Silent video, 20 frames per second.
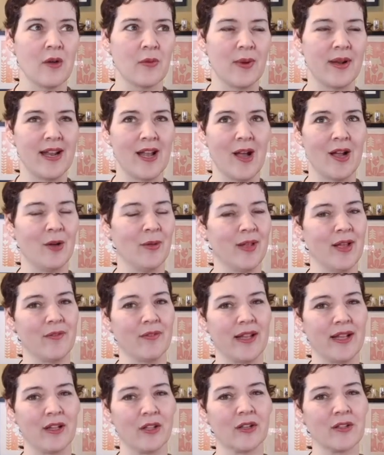Right now I only
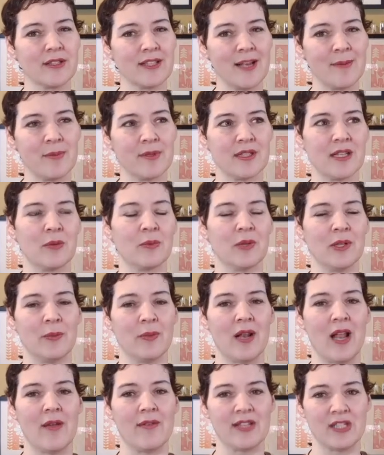have like little samples, and I really
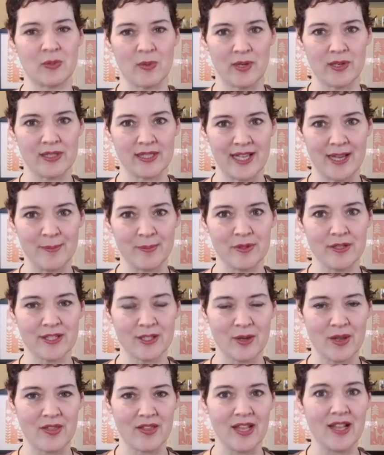want to have a sweater sample,
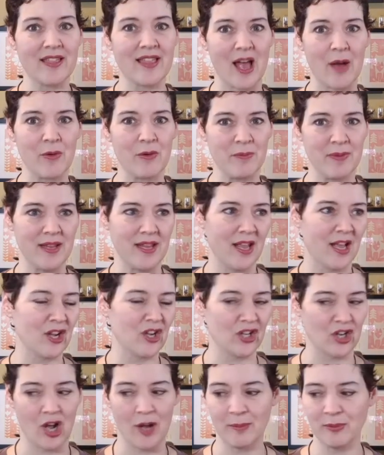so I think that would be a
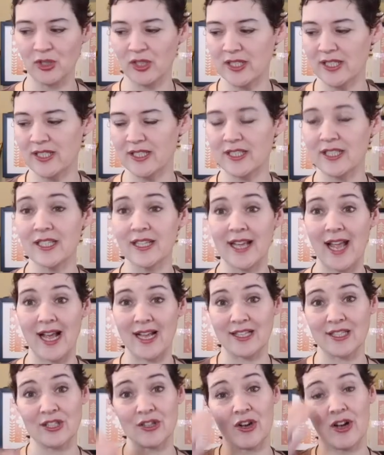good option to
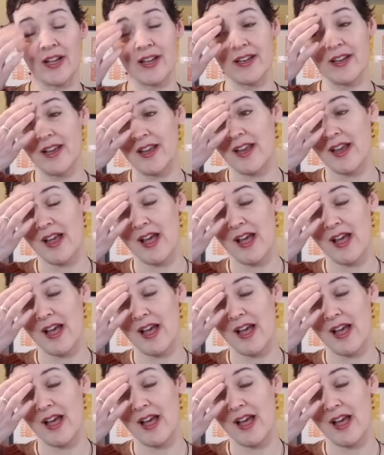cast on